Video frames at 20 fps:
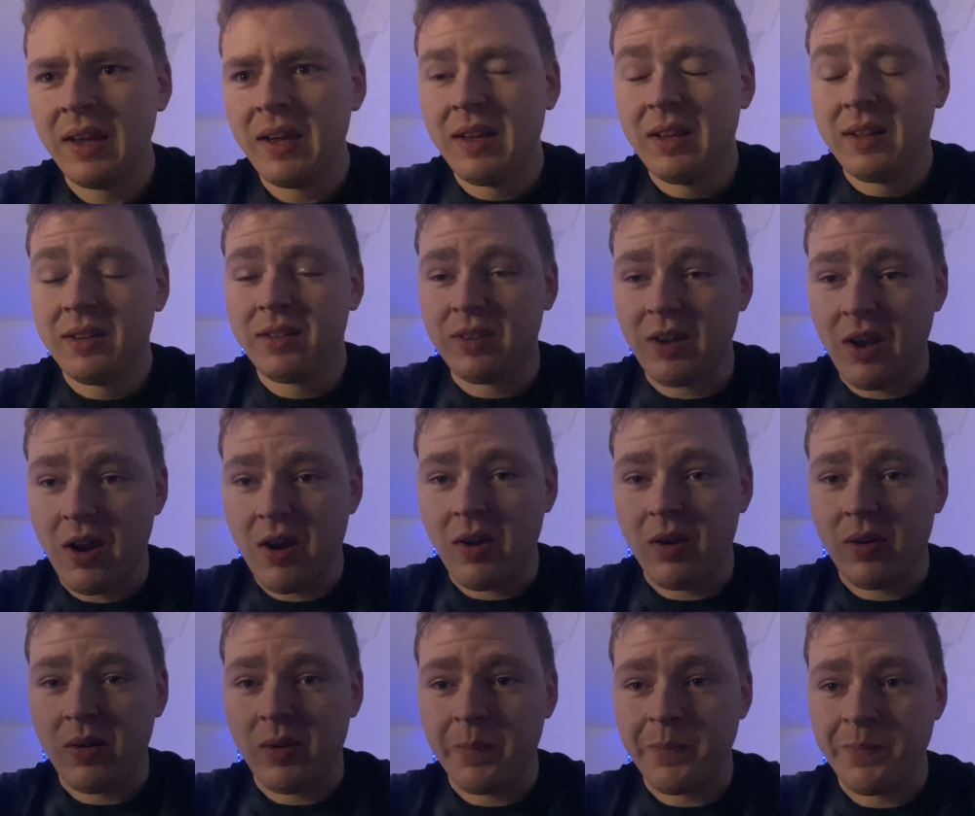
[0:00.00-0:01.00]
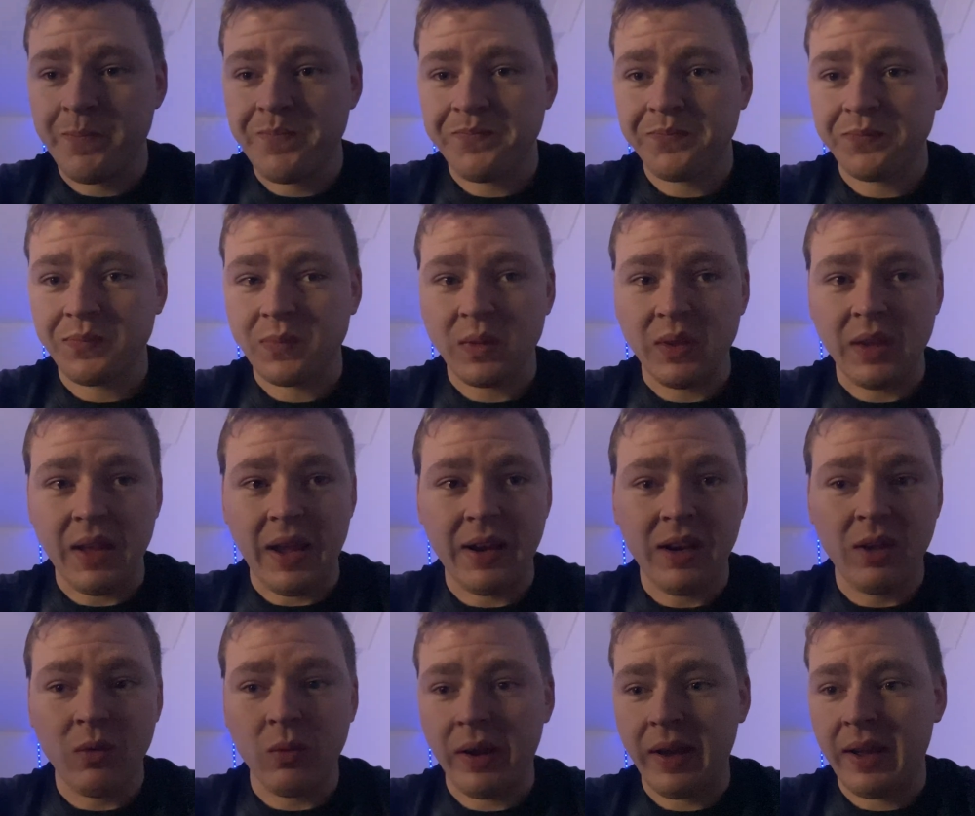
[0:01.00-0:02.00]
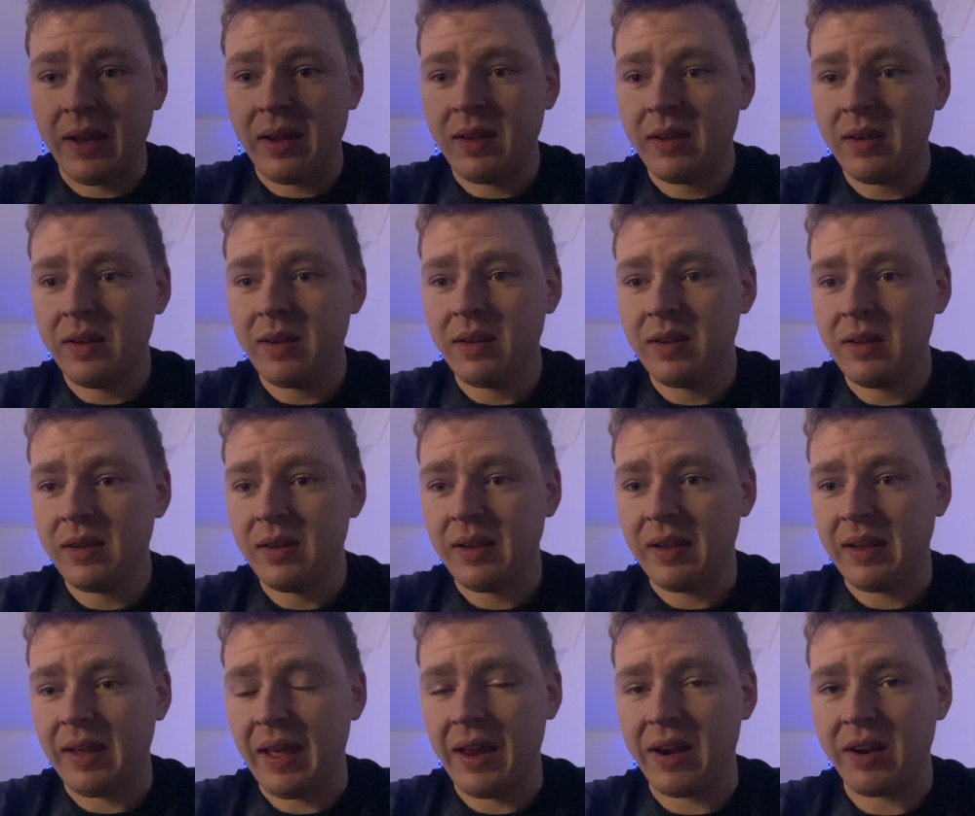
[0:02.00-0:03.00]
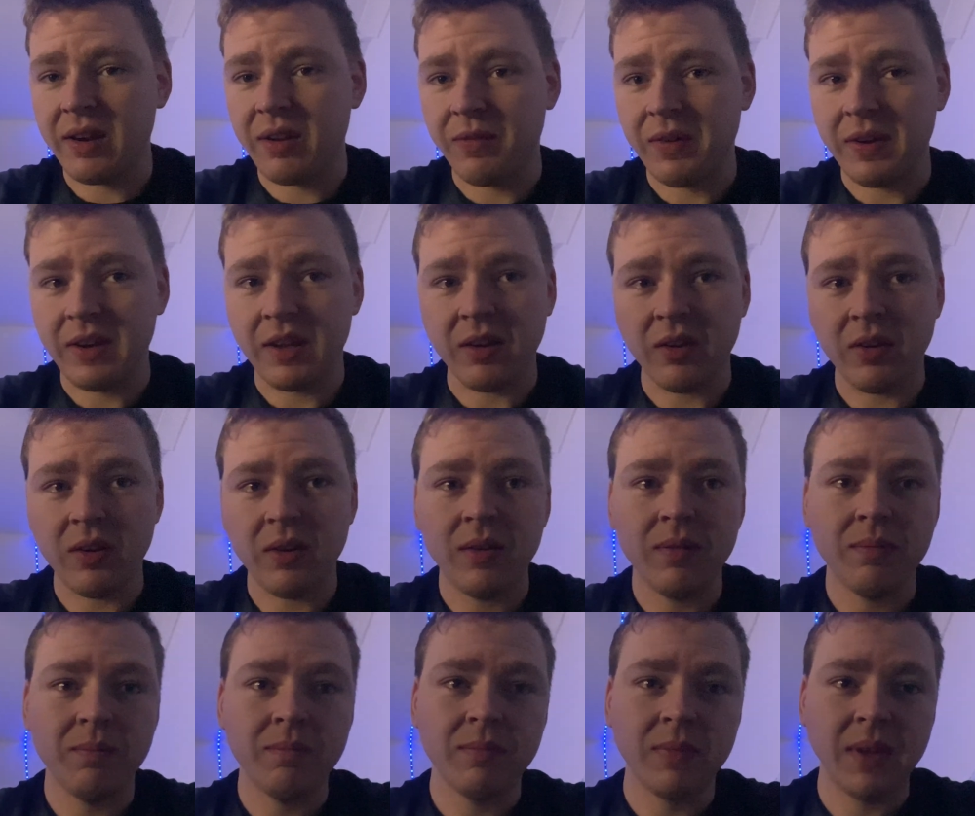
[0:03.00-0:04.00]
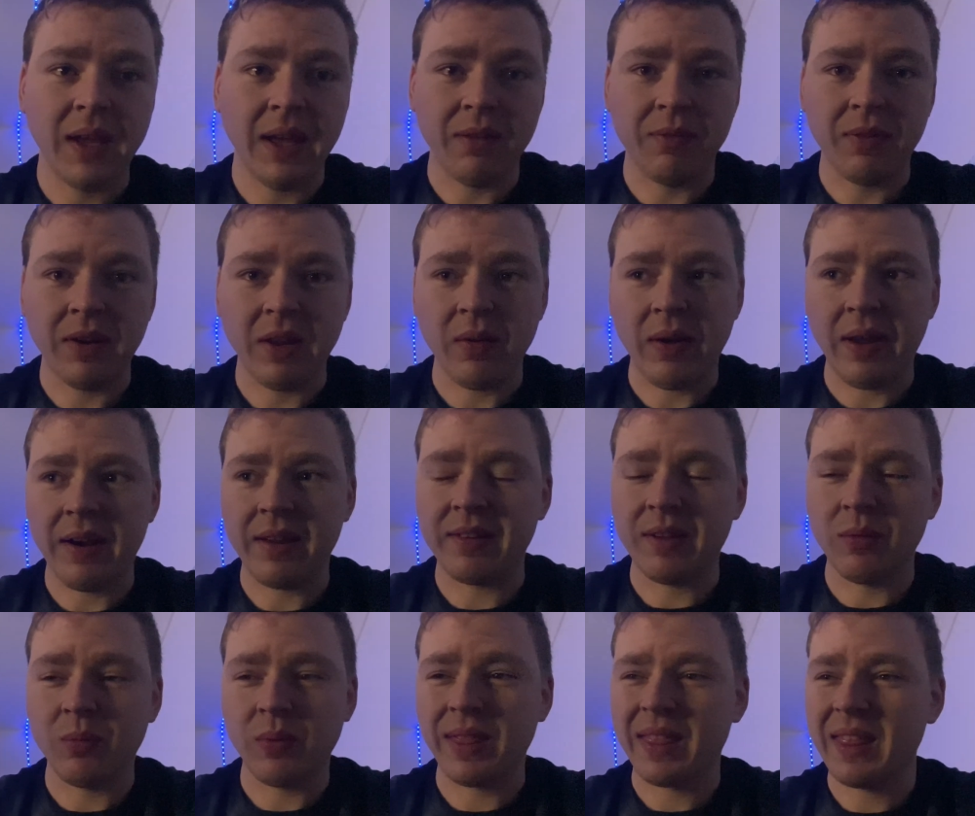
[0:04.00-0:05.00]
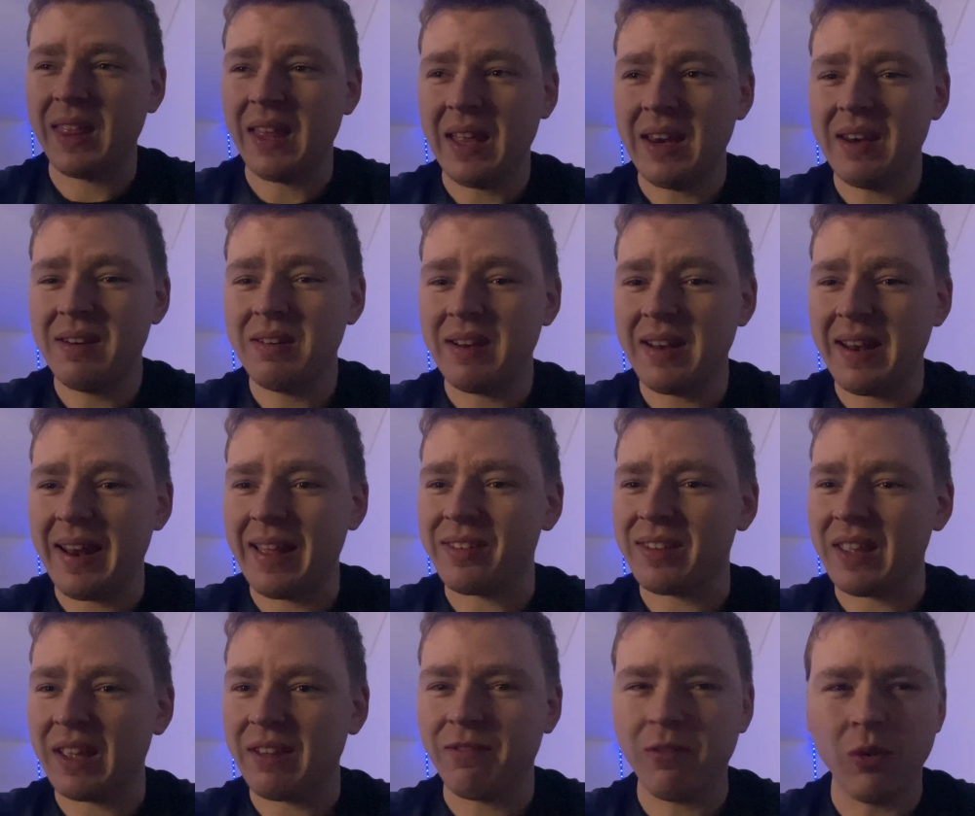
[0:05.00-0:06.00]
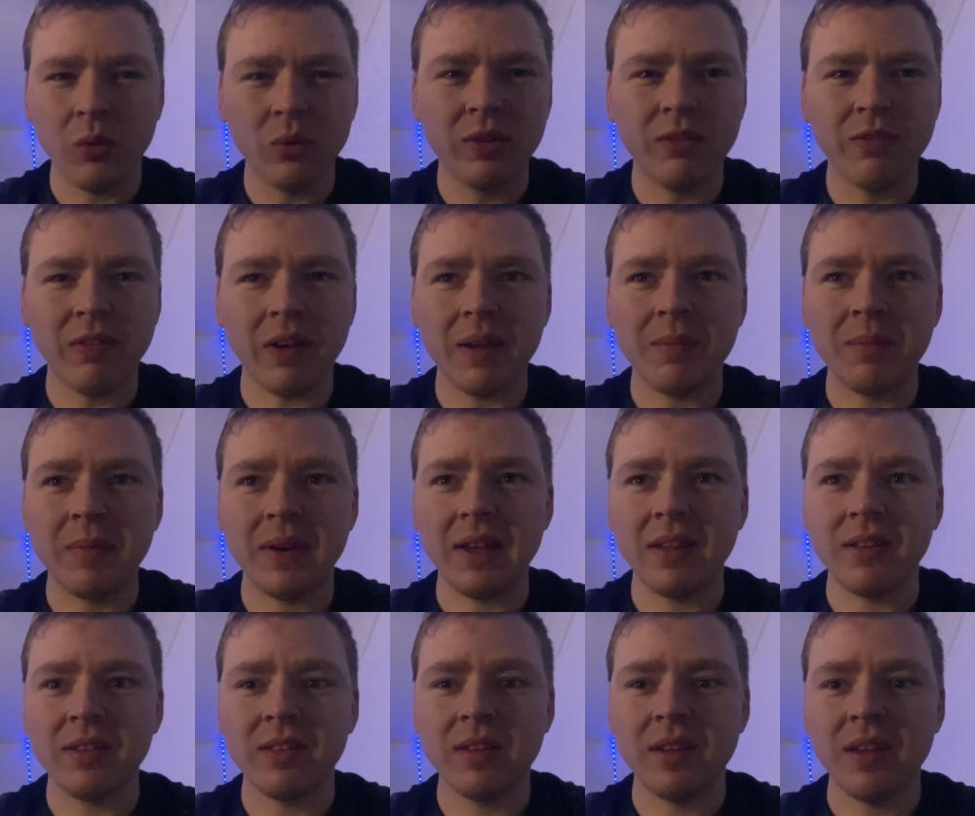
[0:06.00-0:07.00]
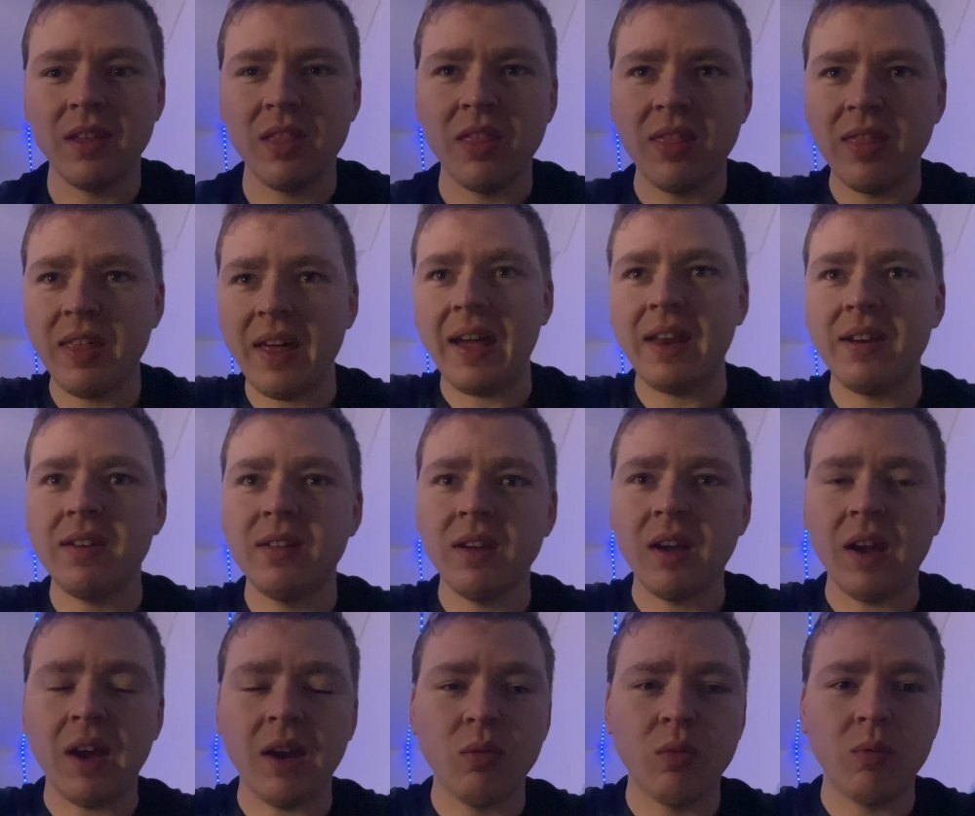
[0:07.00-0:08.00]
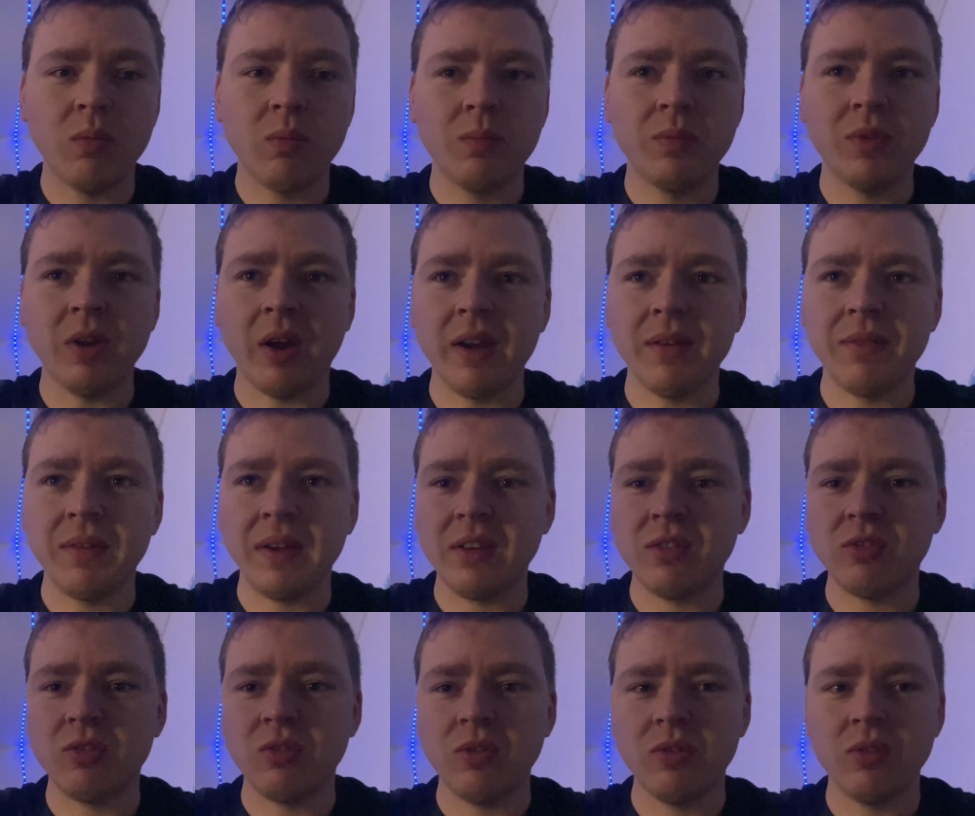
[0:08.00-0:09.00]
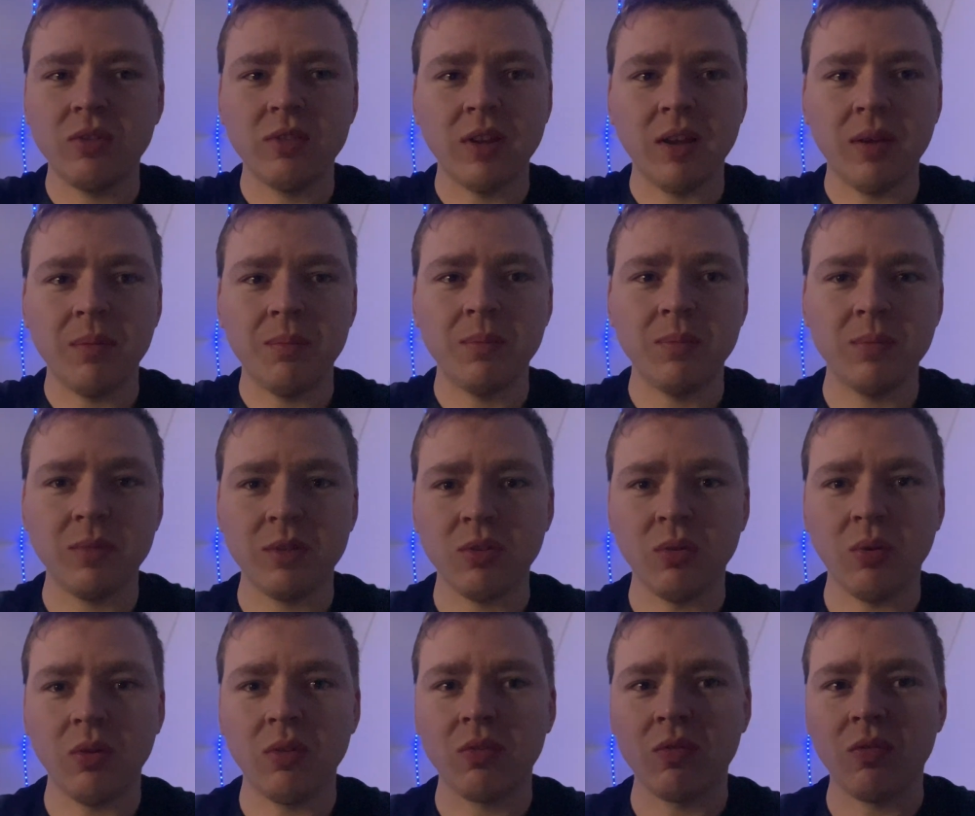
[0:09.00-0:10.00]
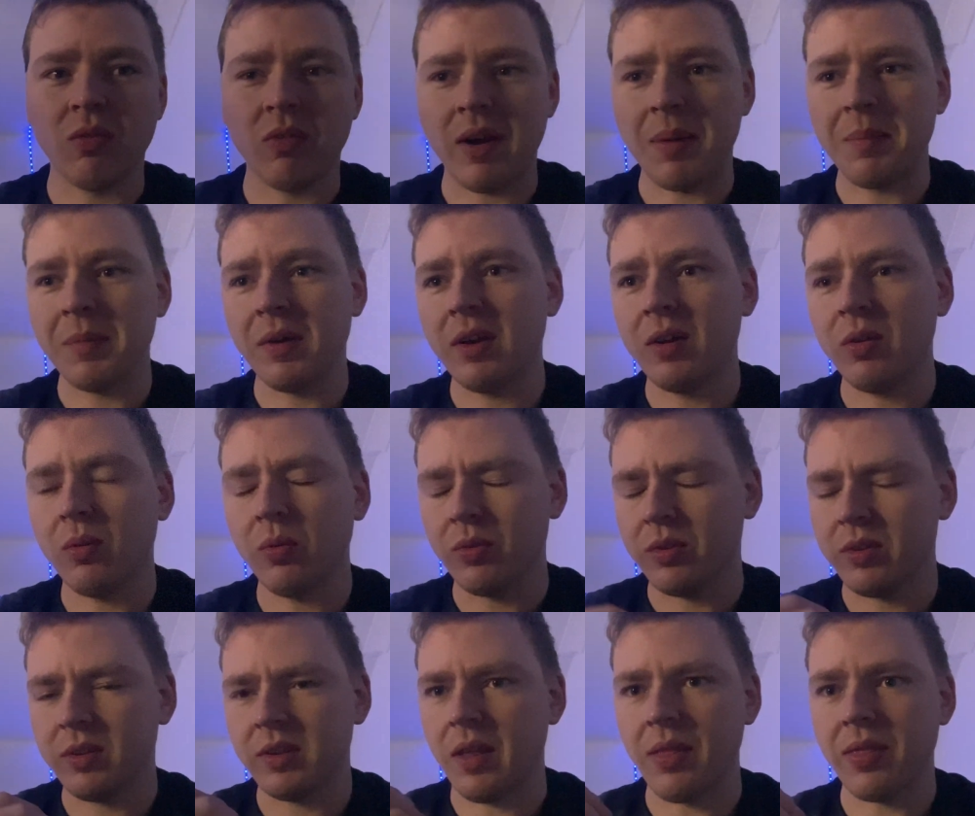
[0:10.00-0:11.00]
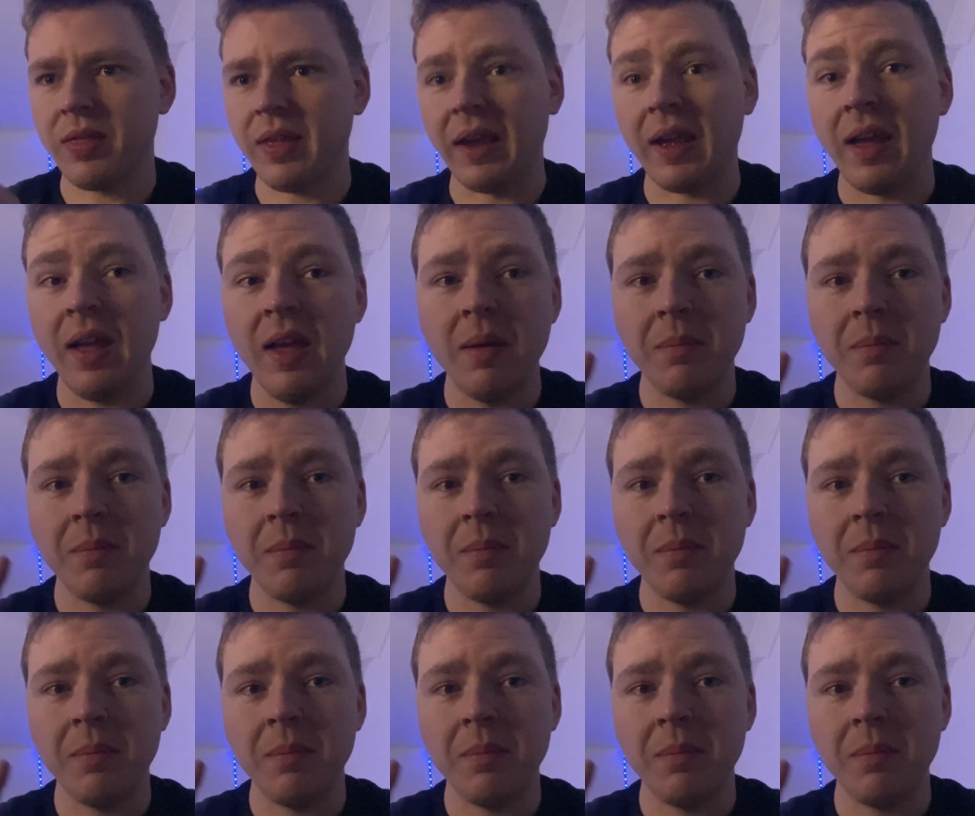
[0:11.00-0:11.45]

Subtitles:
So, anyway, edit the video, get a video edited within, let's say, 45 minutes. Then I will dive into some sort of grammar or something.